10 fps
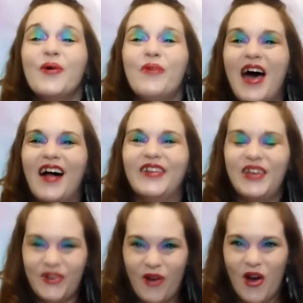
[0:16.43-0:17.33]
Well,
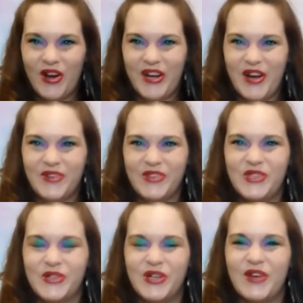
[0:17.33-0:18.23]
you already know the
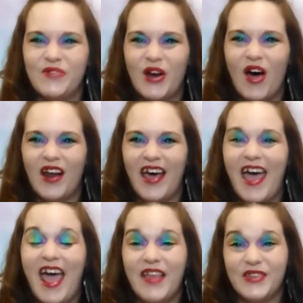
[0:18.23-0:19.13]
story of
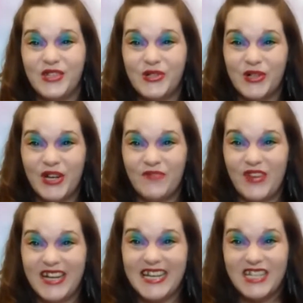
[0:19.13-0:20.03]
Inanna and the story of
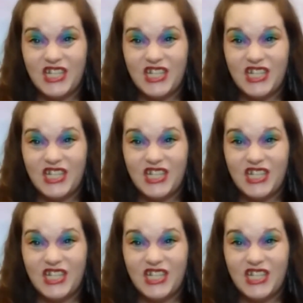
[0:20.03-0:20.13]
Venus.